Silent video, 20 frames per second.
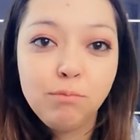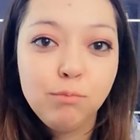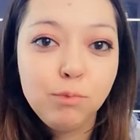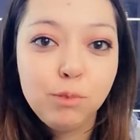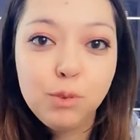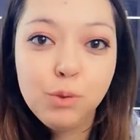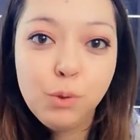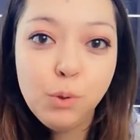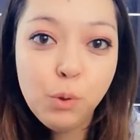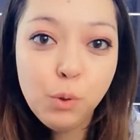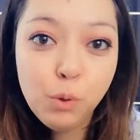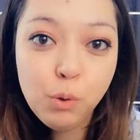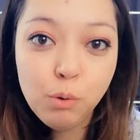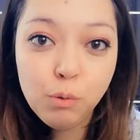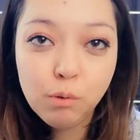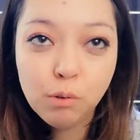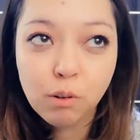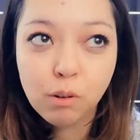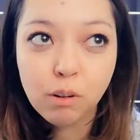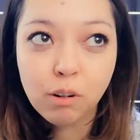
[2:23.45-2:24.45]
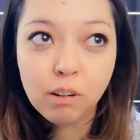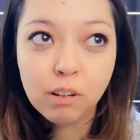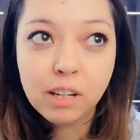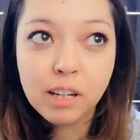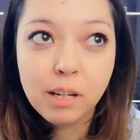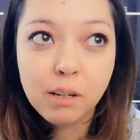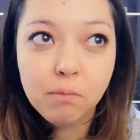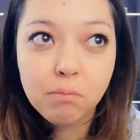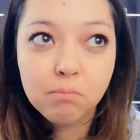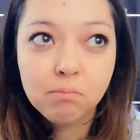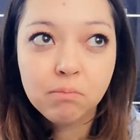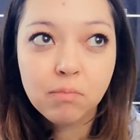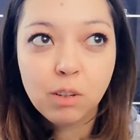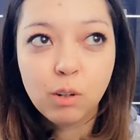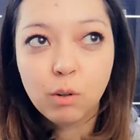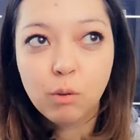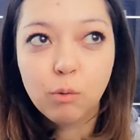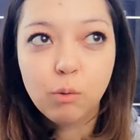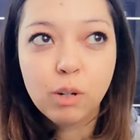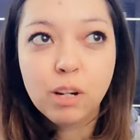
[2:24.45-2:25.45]
do or keep
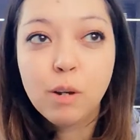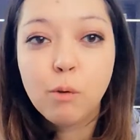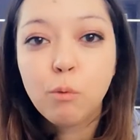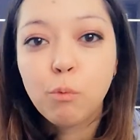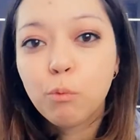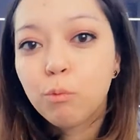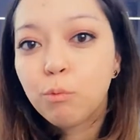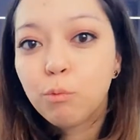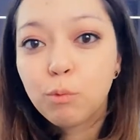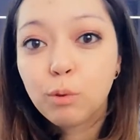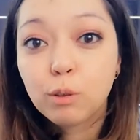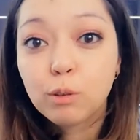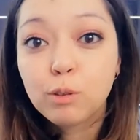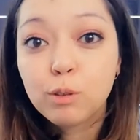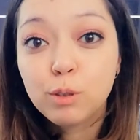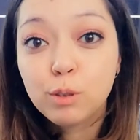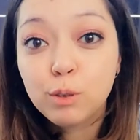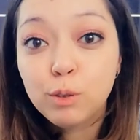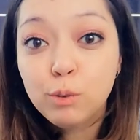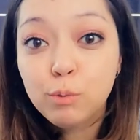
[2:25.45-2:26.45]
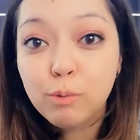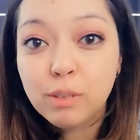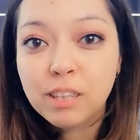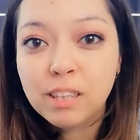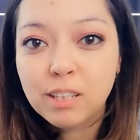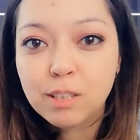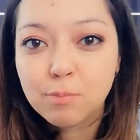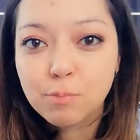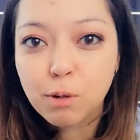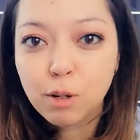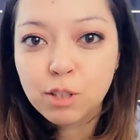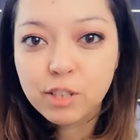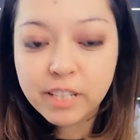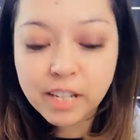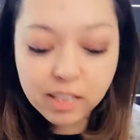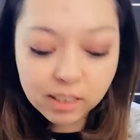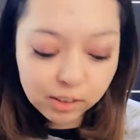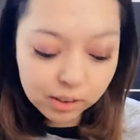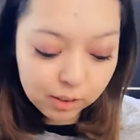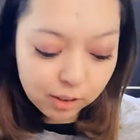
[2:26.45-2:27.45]
what I want to do with this
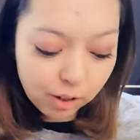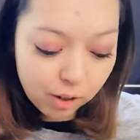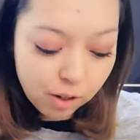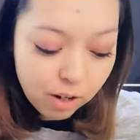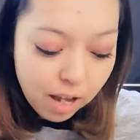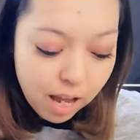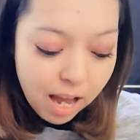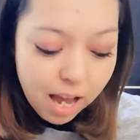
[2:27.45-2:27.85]
project, you know.